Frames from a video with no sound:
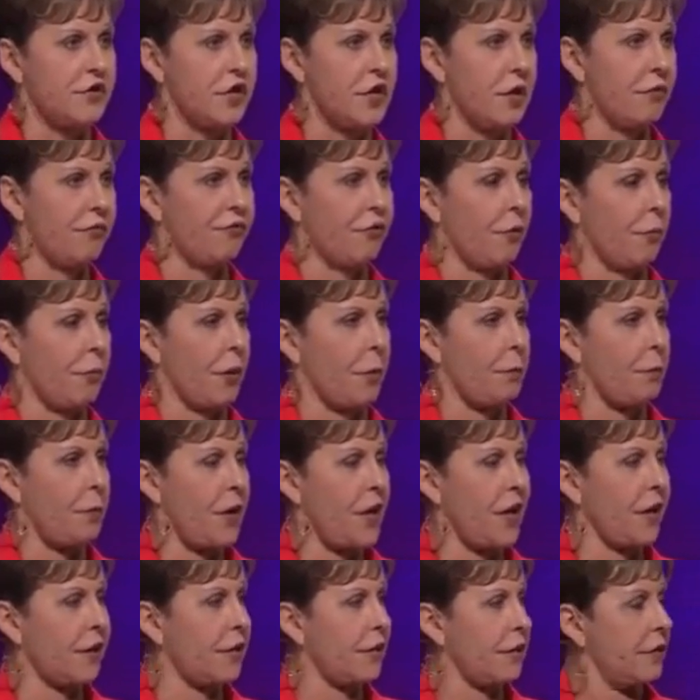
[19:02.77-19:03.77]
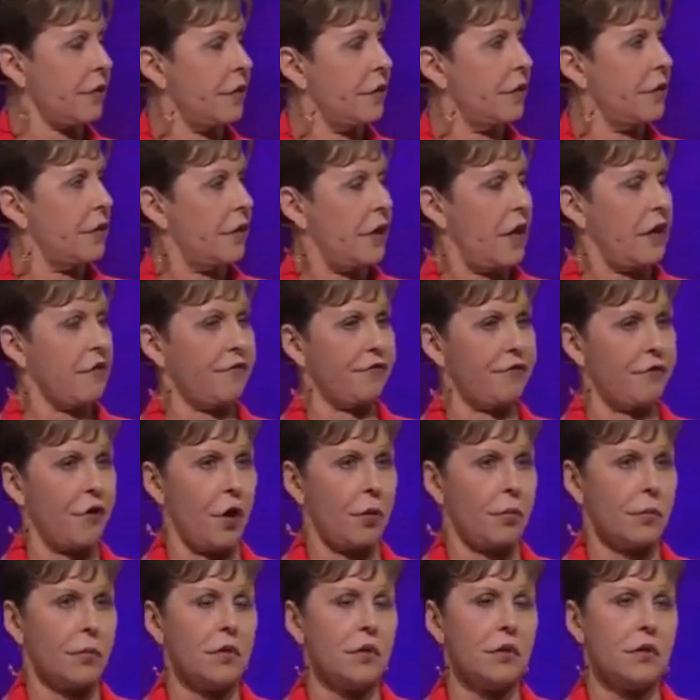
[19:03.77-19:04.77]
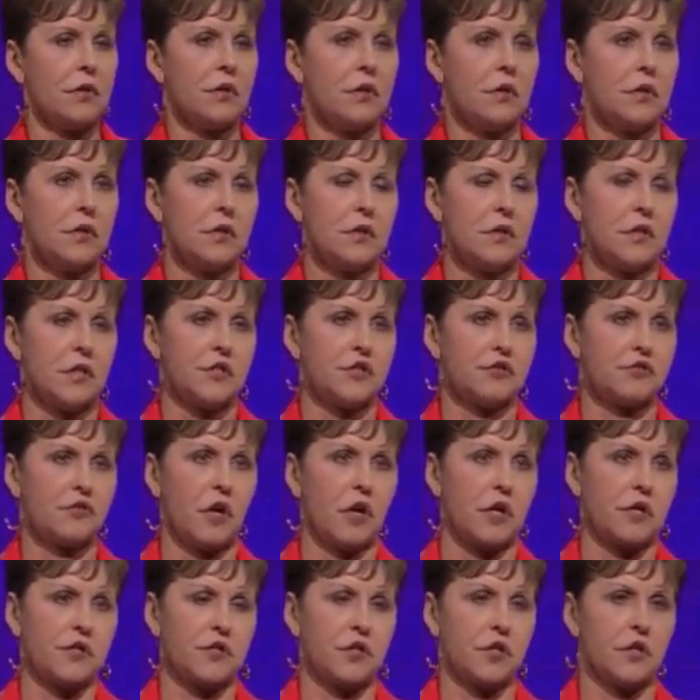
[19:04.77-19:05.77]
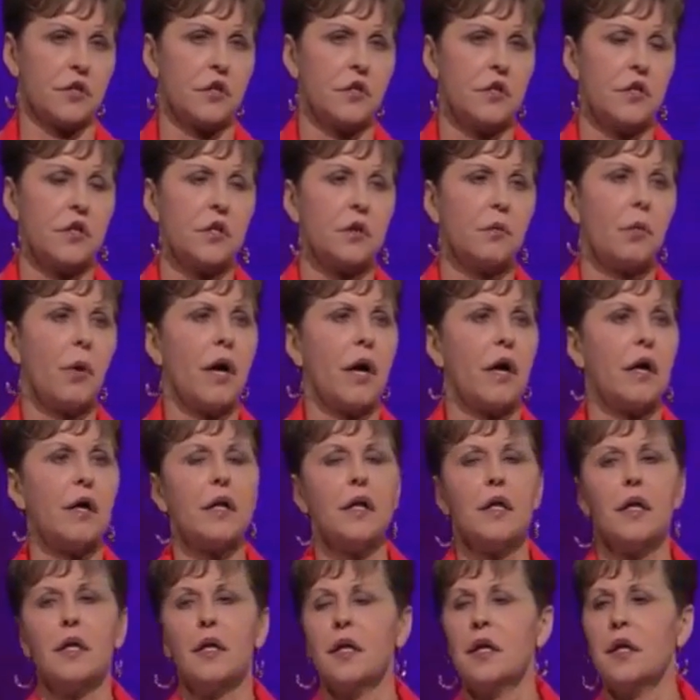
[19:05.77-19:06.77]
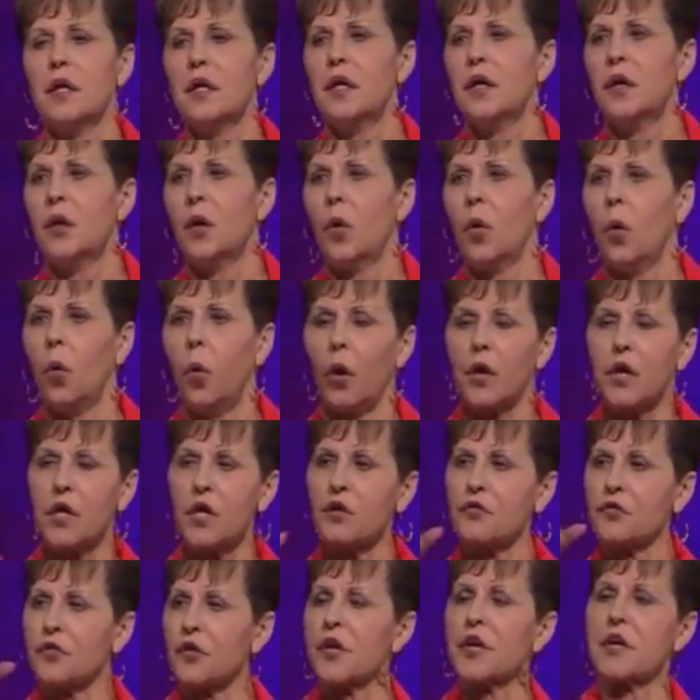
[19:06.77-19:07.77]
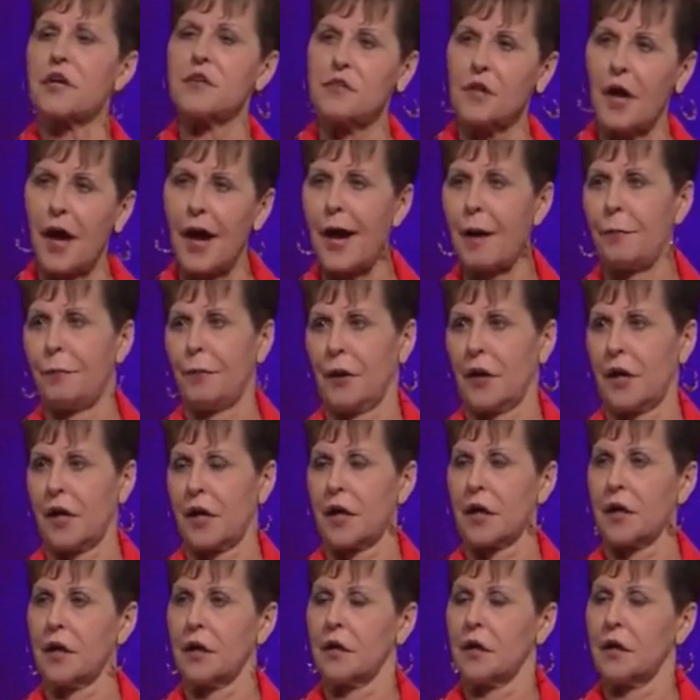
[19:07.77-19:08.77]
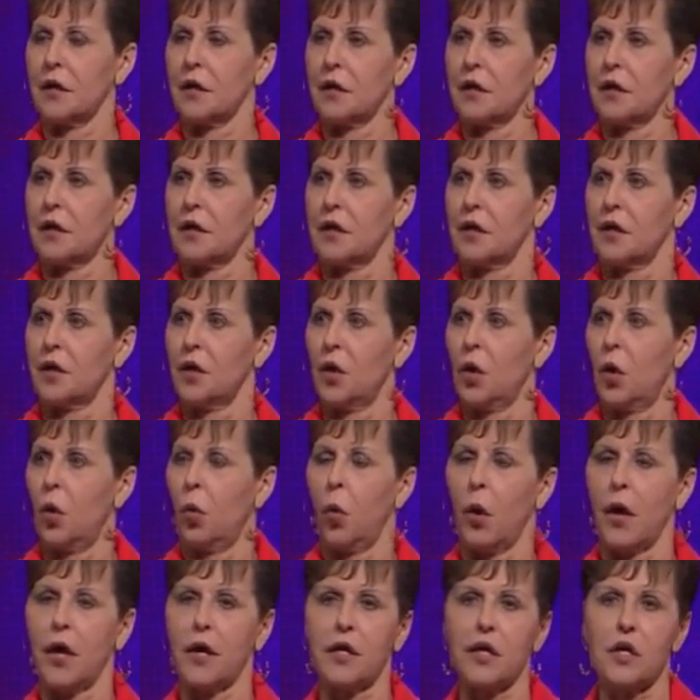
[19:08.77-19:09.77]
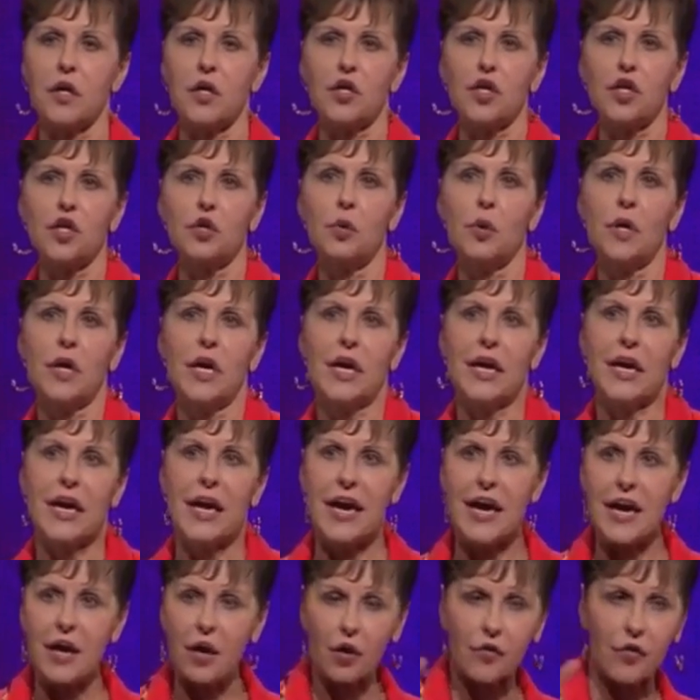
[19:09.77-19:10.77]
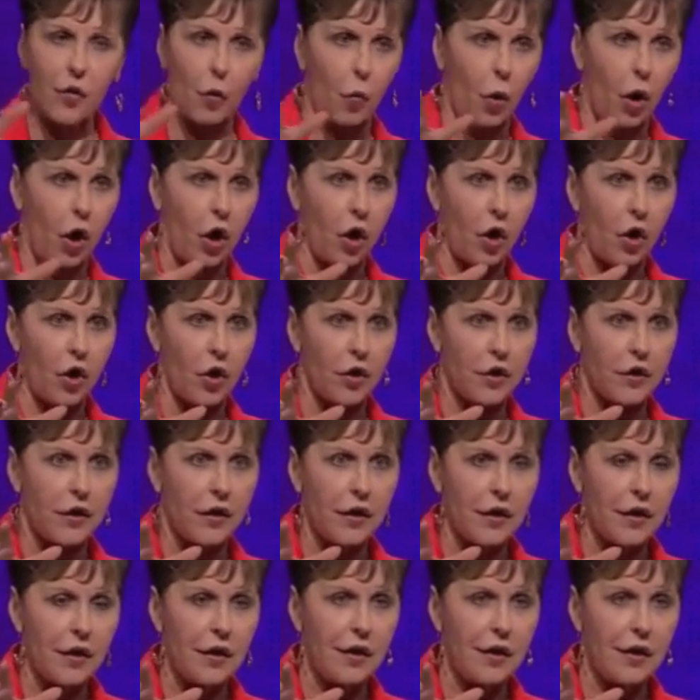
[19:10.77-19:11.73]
them from the pit and from destruction. Well, what do you think is happening when you hear the word,